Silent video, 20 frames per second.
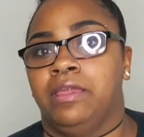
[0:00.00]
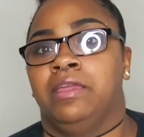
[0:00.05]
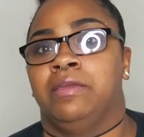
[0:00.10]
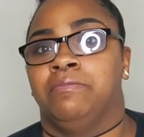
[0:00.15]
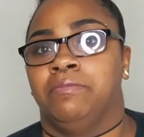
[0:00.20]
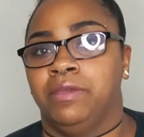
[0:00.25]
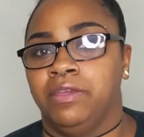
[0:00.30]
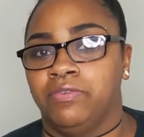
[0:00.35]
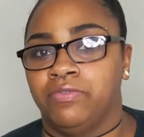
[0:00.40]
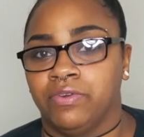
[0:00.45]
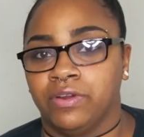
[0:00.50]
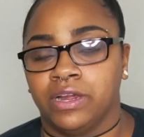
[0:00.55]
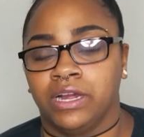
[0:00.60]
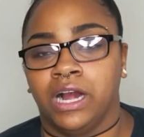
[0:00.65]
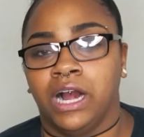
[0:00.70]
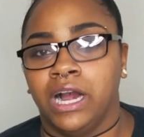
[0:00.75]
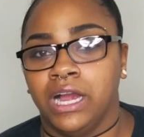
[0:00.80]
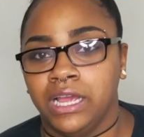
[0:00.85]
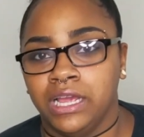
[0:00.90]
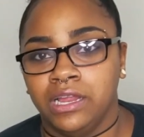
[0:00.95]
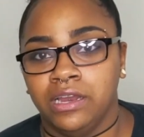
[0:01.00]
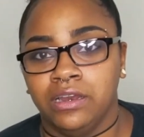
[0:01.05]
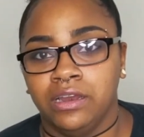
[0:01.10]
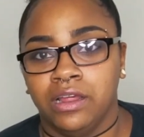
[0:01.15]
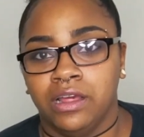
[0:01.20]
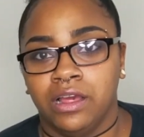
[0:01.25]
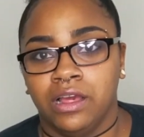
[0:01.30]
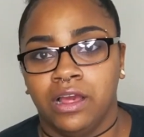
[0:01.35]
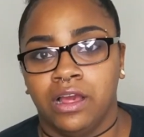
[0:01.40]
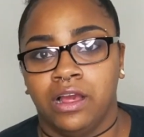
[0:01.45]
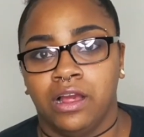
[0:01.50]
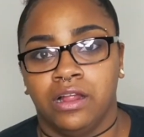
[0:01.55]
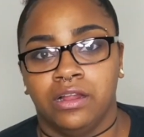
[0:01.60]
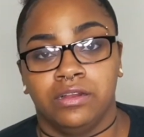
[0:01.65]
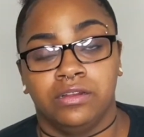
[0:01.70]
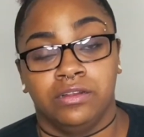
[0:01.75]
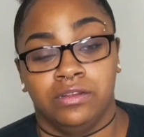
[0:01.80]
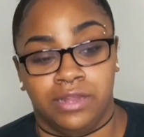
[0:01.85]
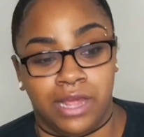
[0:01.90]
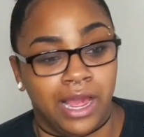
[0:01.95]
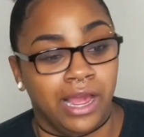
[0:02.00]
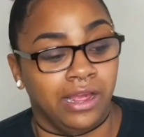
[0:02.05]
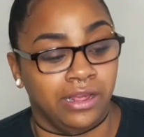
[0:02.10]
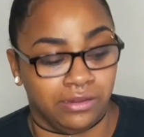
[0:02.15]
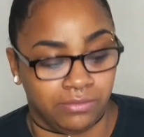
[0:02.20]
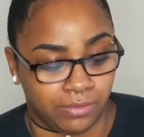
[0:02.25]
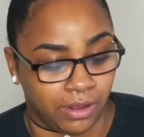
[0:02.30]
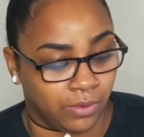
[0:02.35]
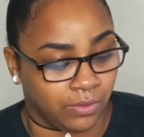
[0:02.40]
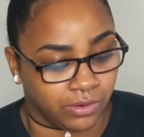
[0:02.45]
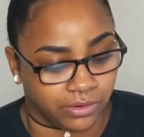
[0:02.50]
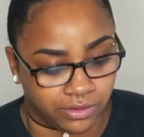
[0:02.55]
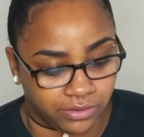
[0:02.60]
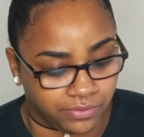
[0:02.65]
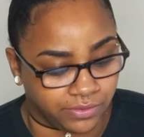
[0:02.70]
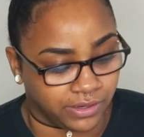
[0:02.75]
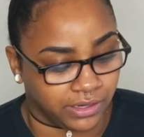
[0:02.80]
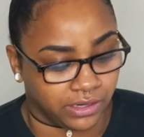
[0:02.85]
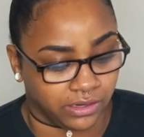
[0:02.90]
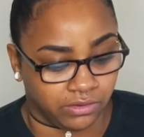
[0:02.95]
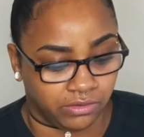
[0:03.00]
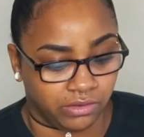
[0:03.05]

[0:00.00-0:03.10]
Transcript: and be forgotten, that is my worst fear.